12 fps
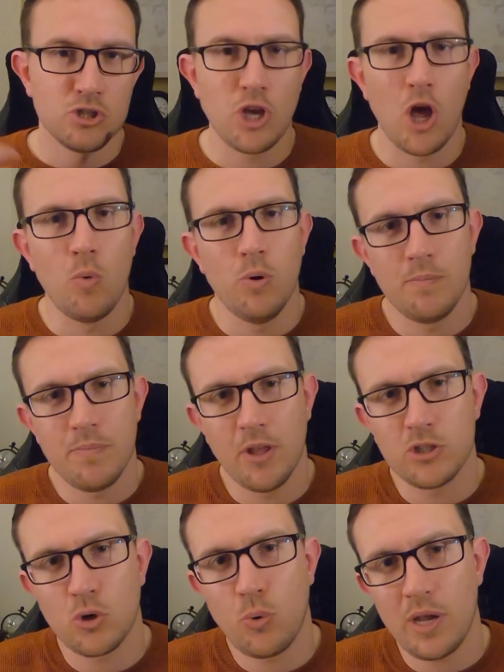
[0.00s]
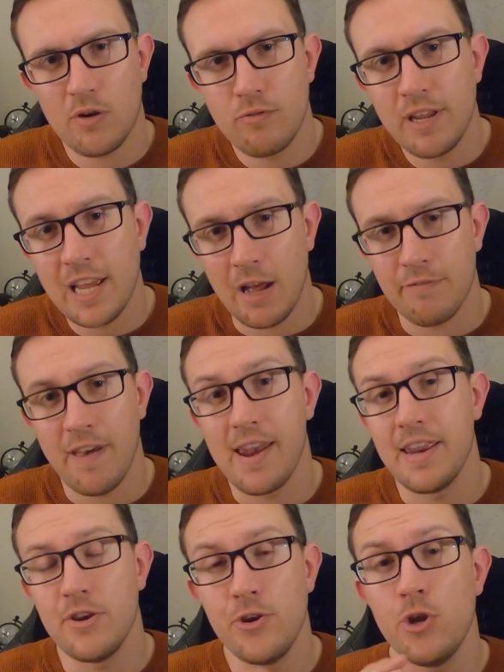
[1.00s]
So, as a quick recap for
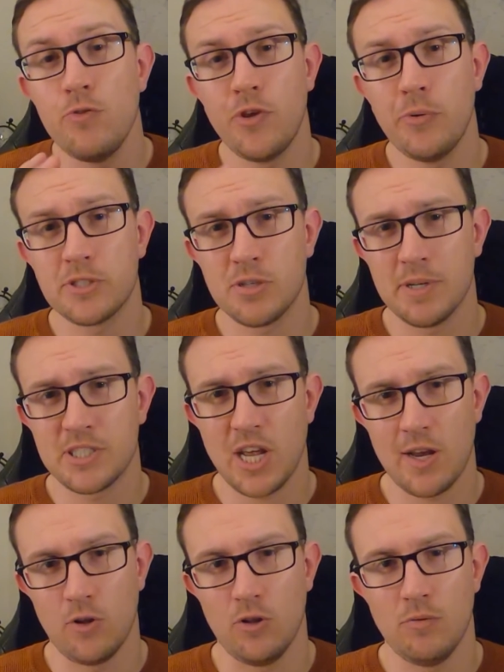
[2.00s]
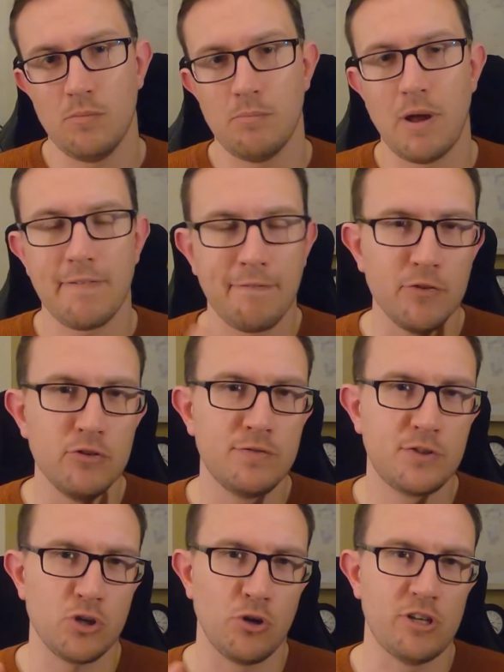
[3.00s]
any new viewers to my channel, my fund
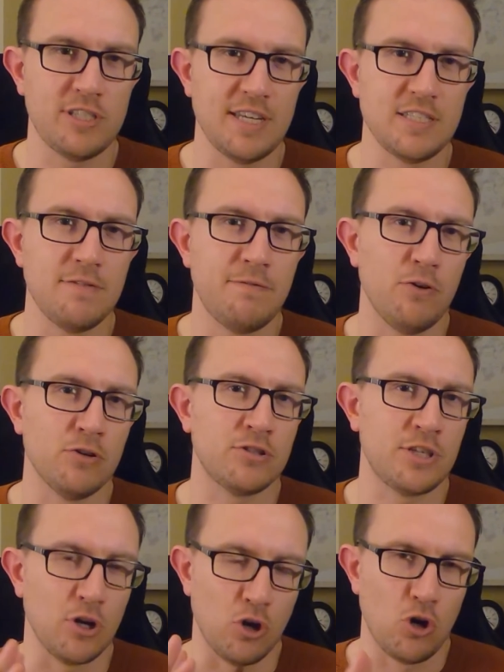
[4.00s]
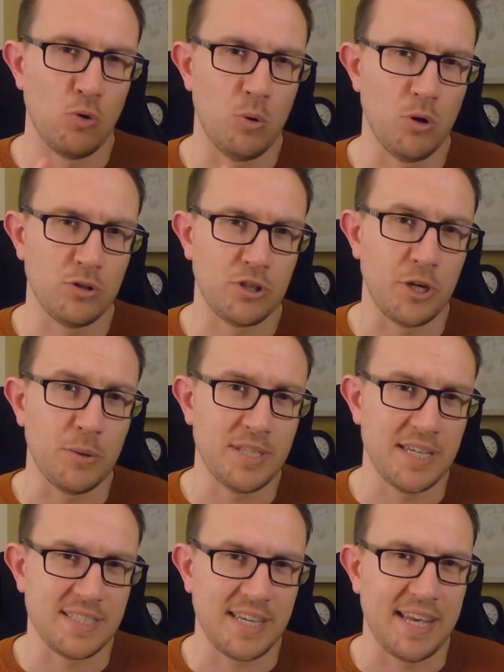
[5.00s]
of choice is a FTSE All-World
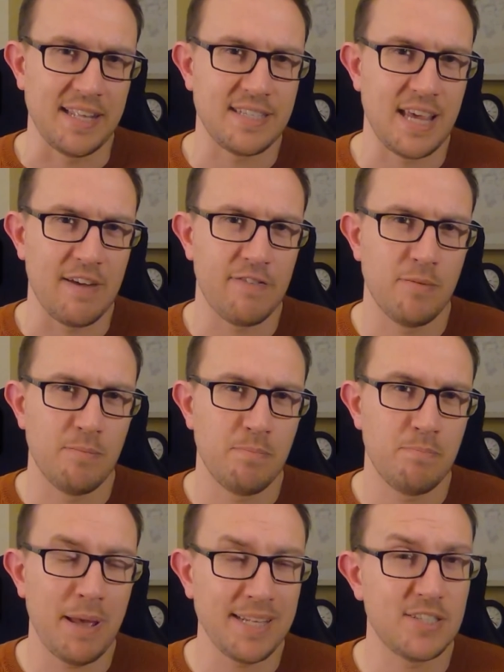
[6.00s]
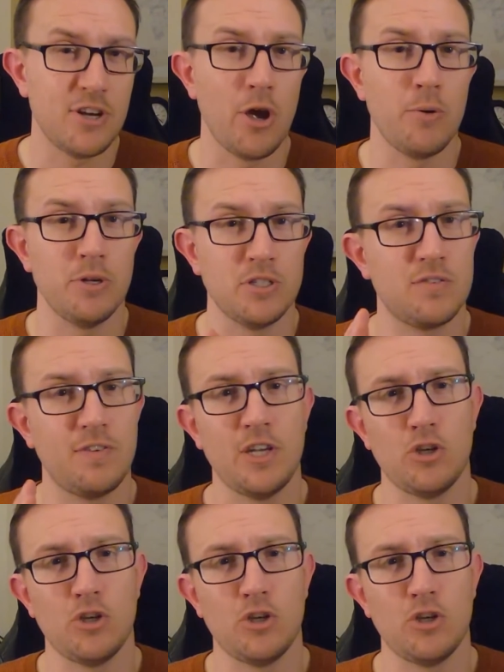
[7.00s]
UCITS ETF, better known as